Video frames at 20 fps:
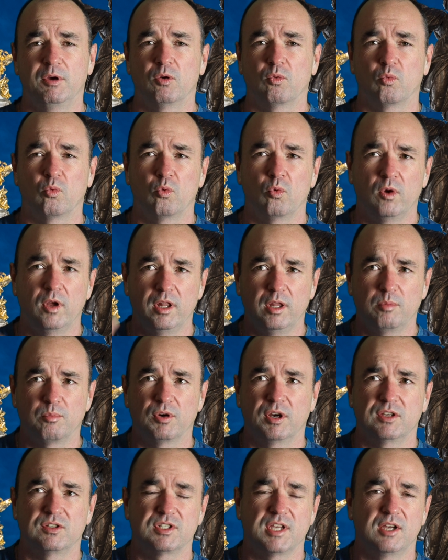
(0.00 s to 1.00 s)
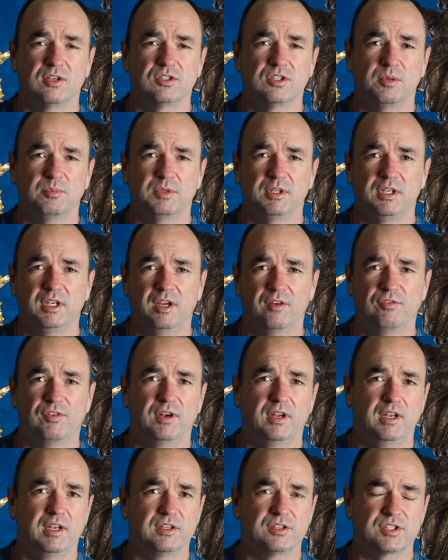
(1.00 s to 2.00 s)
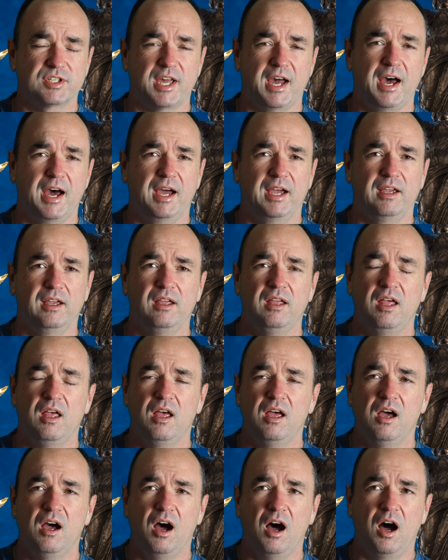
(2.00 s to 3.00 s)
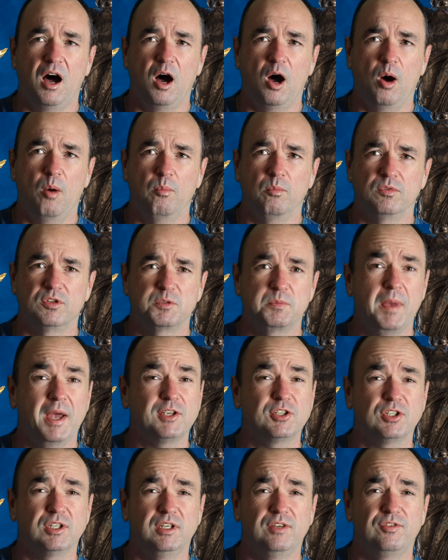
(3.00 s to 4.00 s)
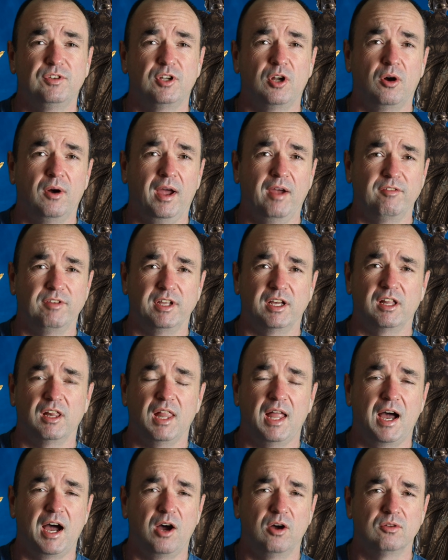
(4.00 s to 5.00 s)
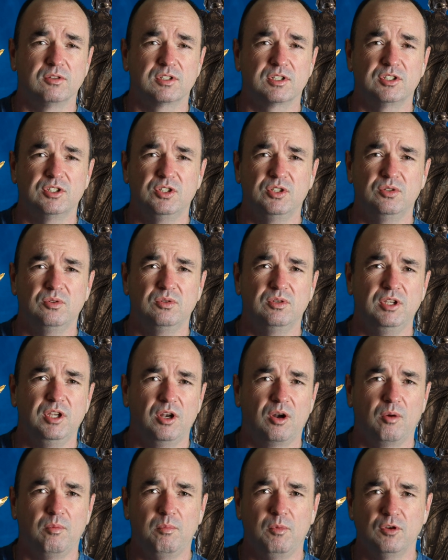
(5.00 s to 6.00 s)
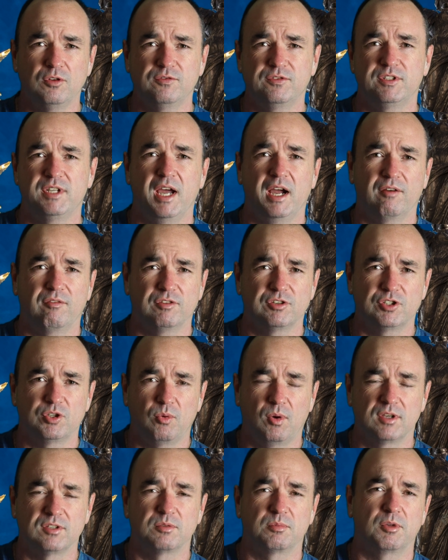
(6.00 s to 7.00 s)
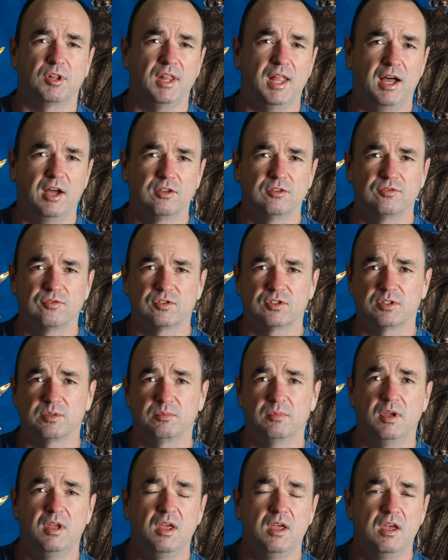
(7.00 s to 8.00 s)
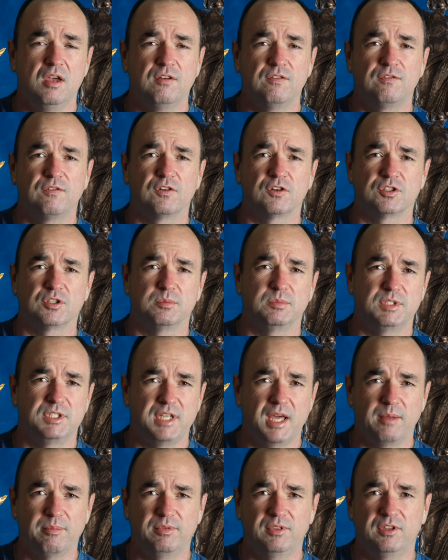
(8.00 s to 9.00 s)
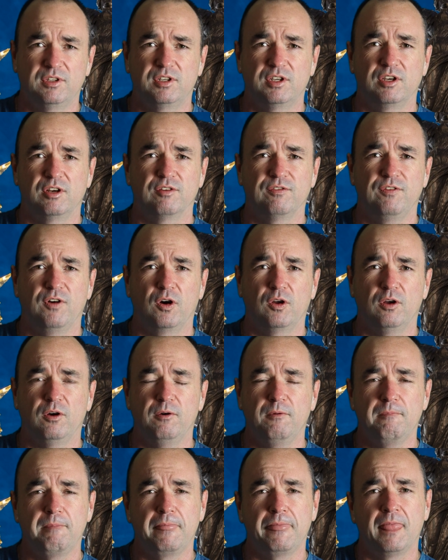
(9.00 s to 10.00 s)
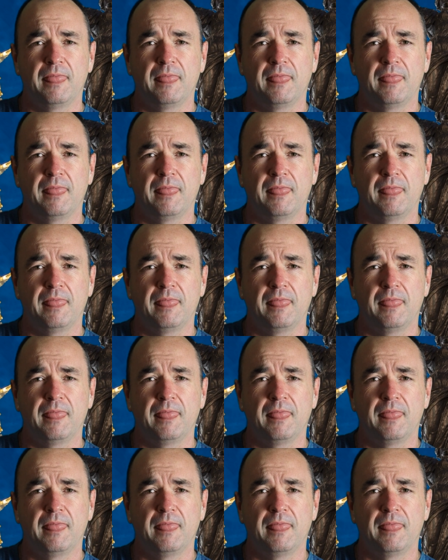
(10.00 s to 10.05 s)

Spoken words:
It really brings out something different in the sky, especially if you don't have any clouds, because most photographers, you want some clouds for some depth to your photo.